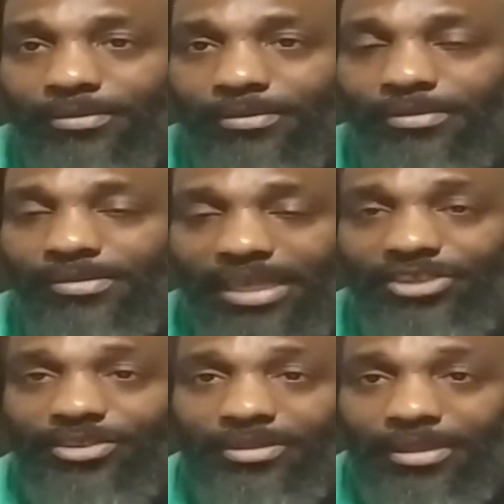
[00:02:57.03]

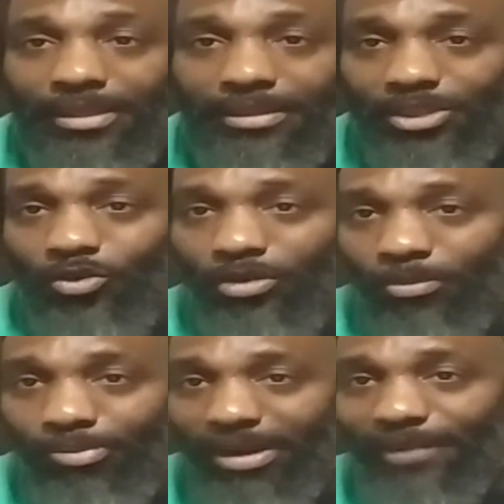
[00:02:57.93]
ninja that's going to
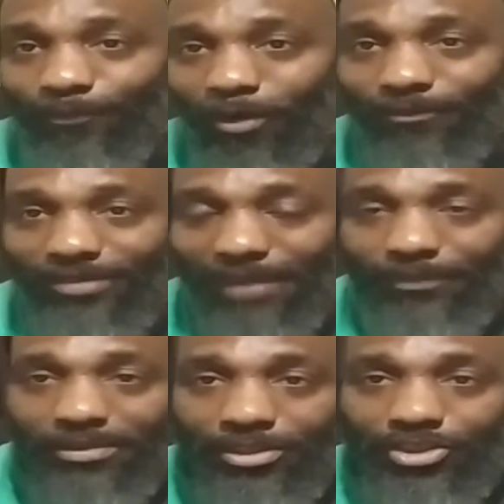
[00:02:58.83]
bring forth death
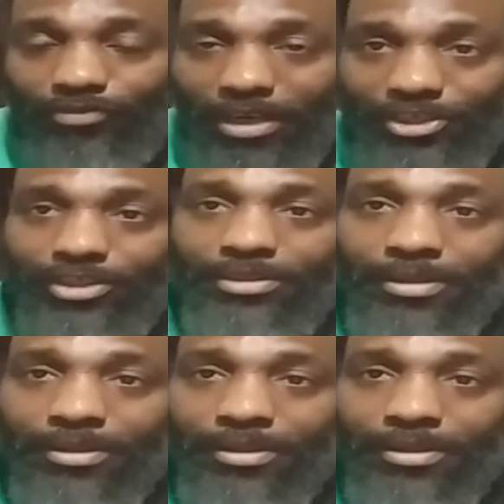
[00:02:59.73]
and destruction.